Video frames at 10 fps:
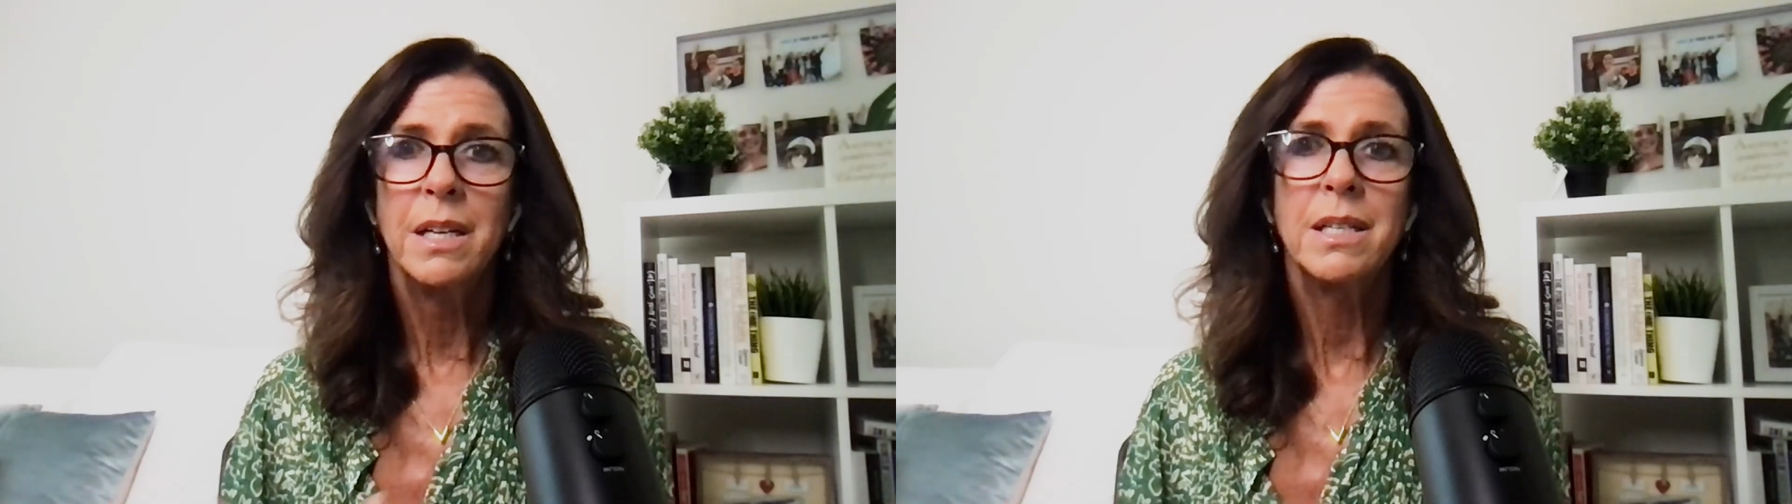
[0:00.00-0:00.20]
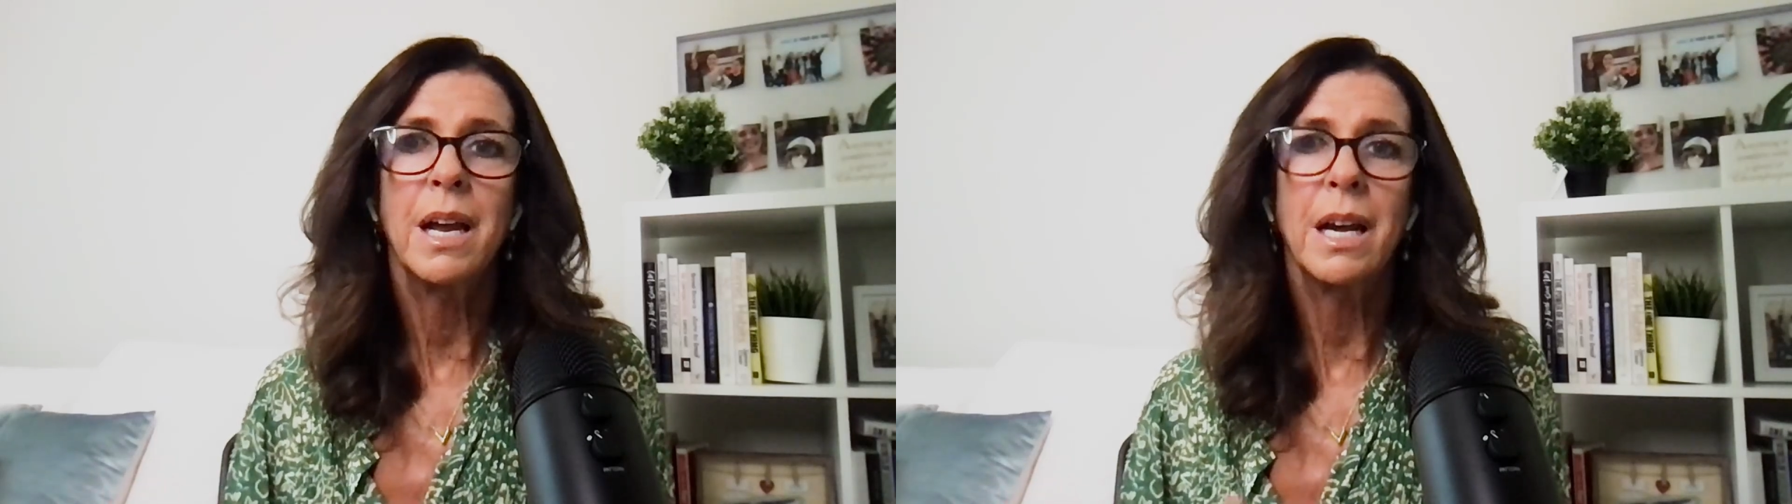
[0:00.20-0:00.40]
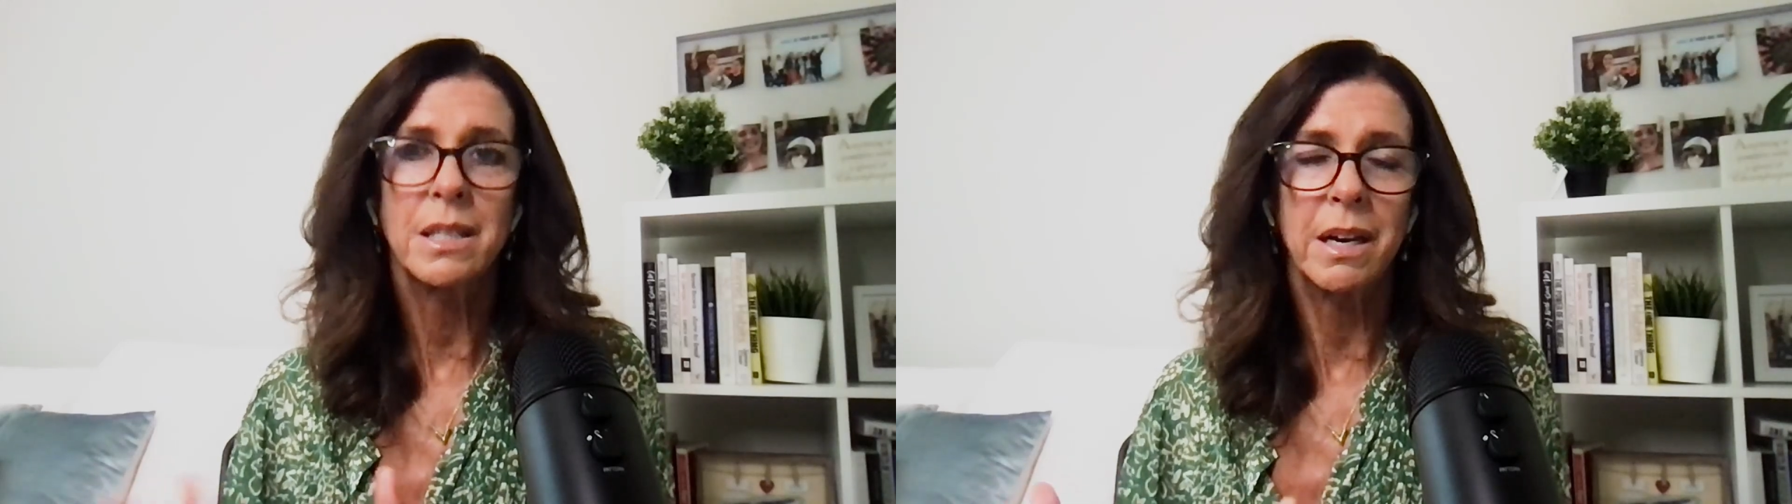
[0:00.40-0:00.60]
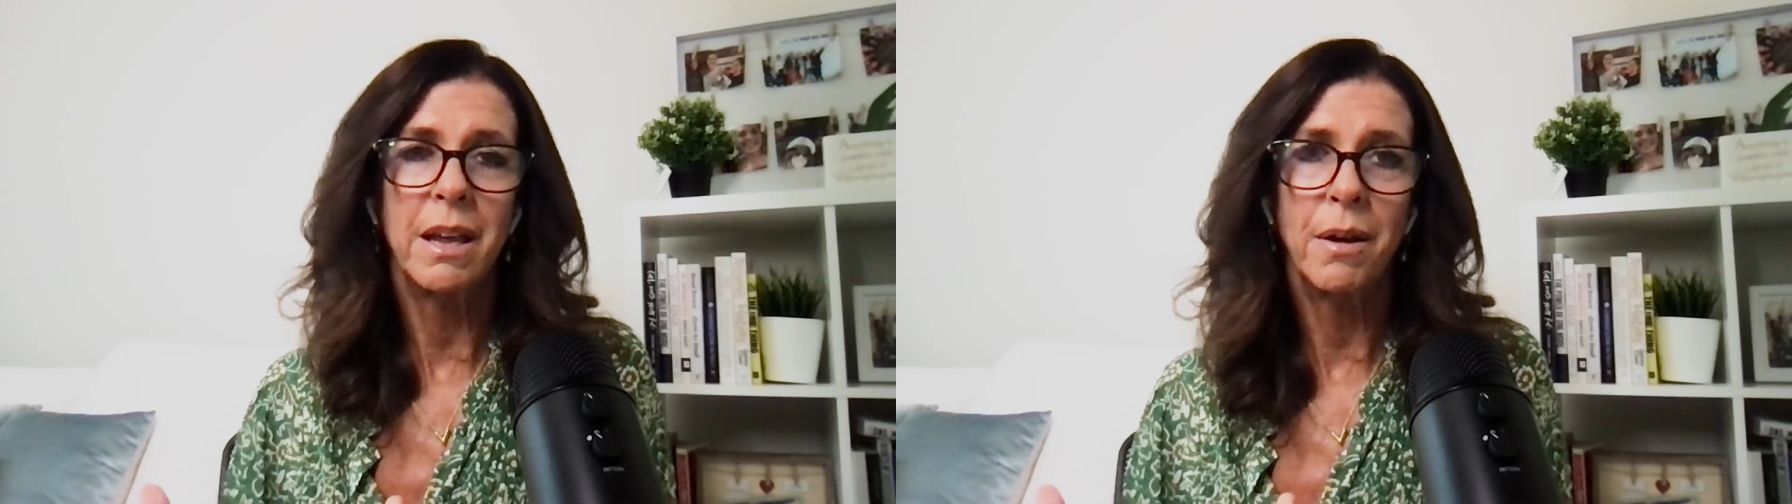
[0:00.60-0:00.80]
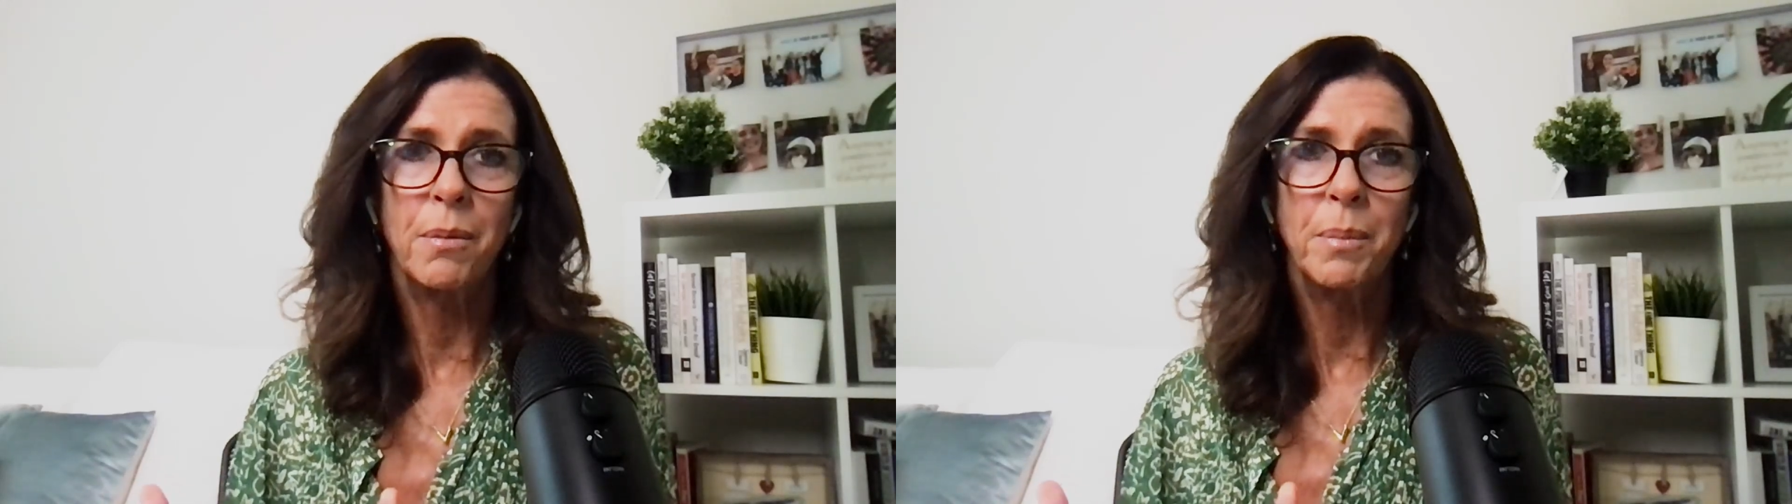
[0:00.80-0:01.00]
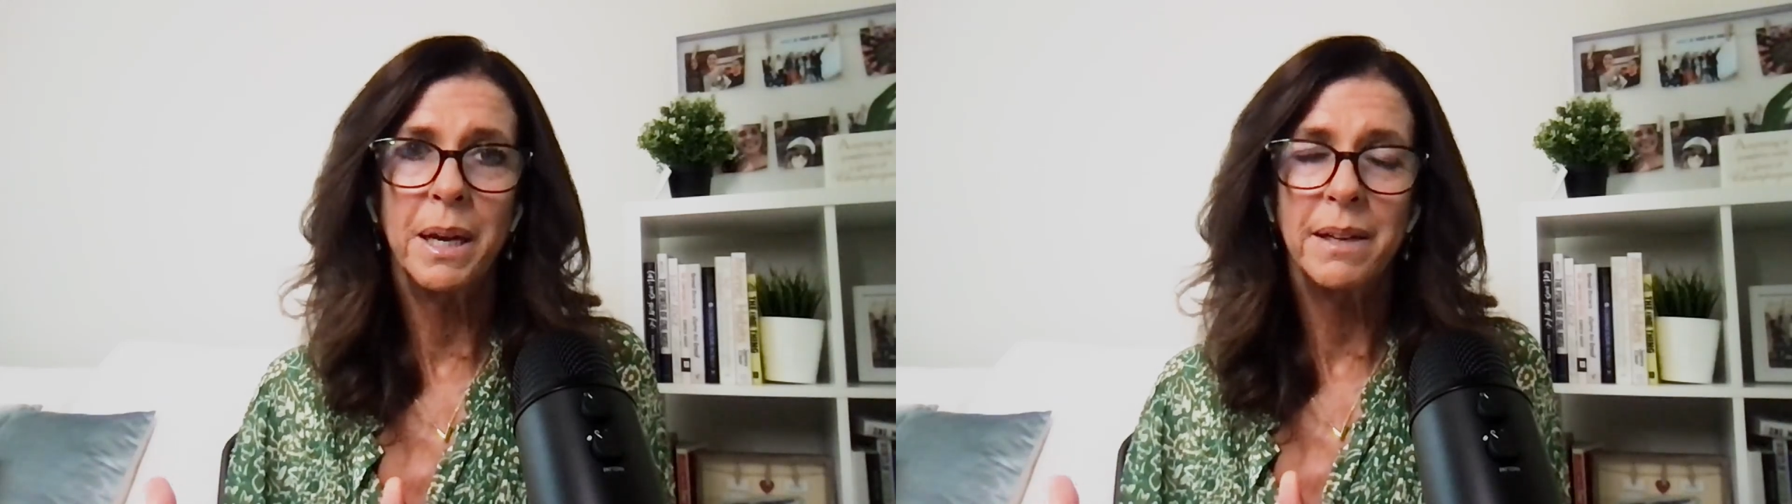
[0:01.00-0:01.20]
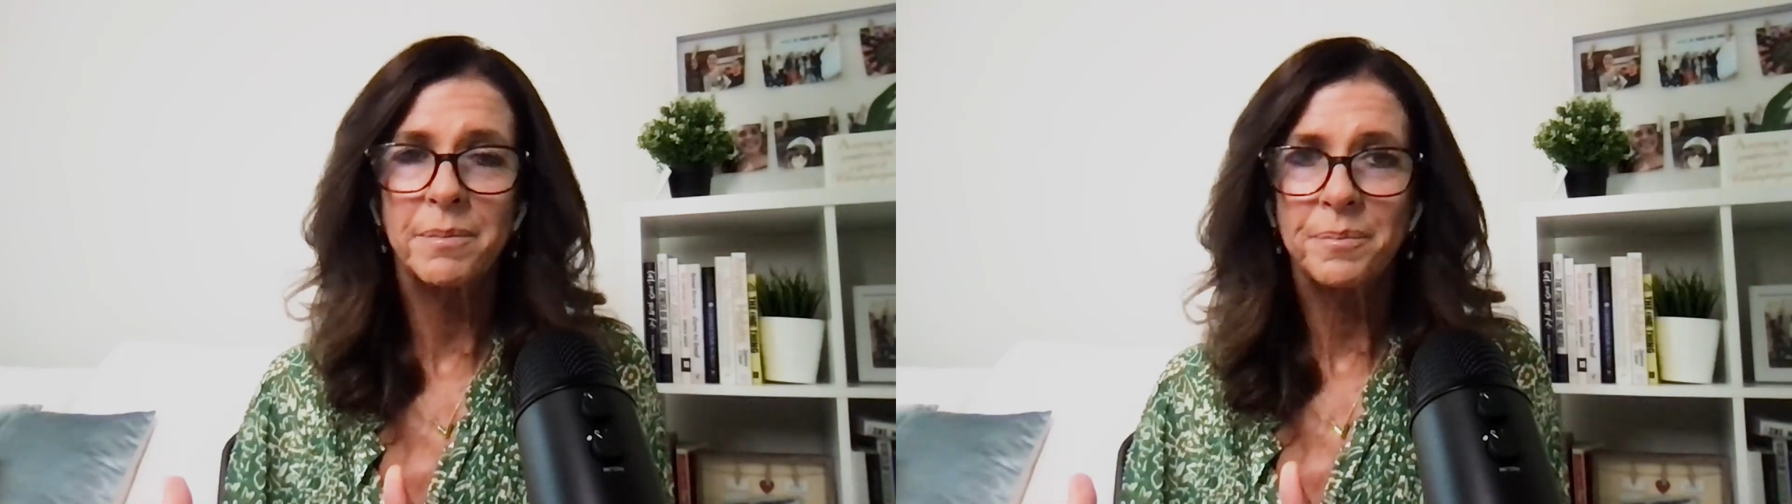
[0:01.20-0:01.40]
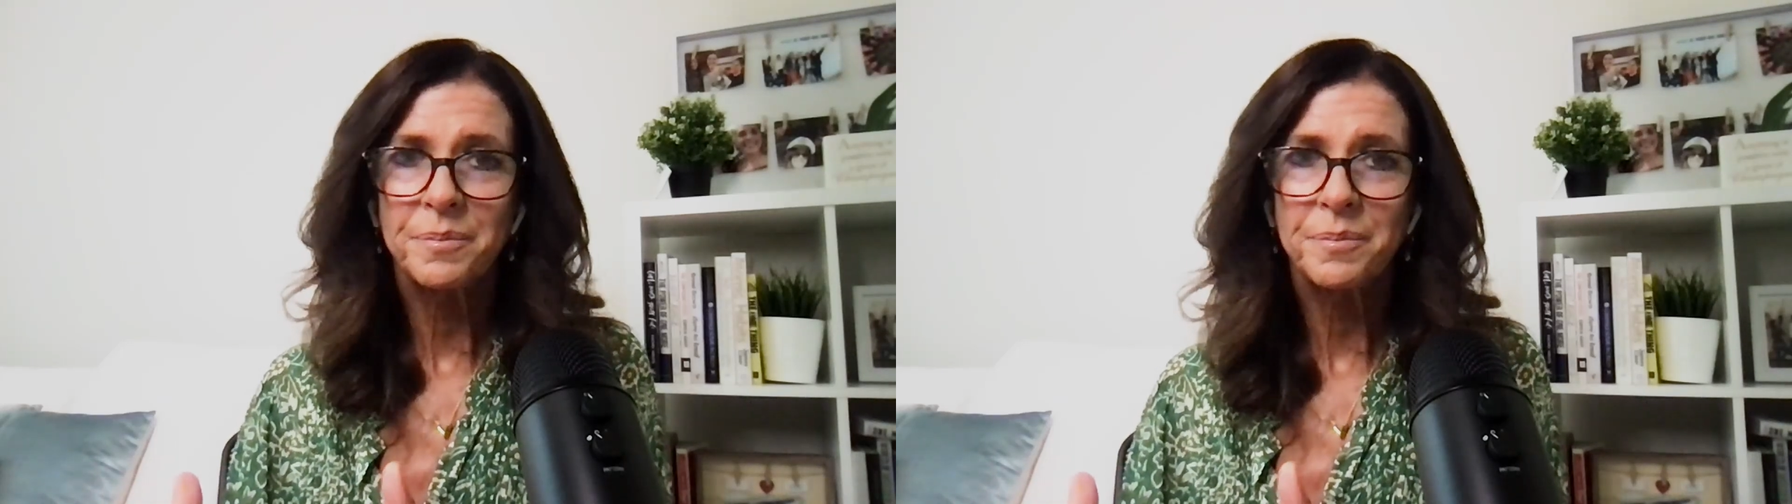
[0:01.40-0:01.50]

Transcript: to actually help me